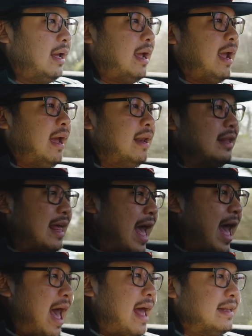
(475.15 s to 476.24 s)
And
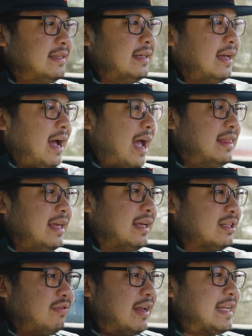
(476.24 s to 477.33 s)
that, I think,
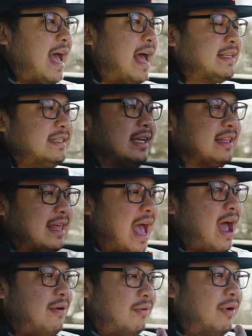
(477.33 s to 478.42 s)
is fantastic.
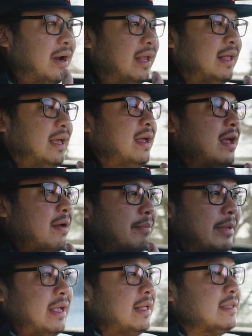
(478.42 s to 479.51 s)
That really
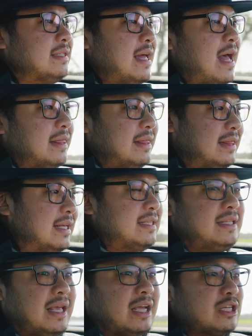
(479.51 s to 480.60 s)
means that this
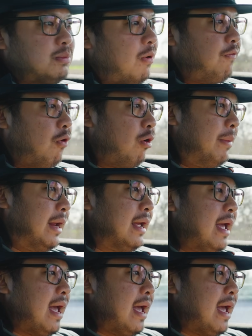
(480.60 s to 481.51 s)
thing is performing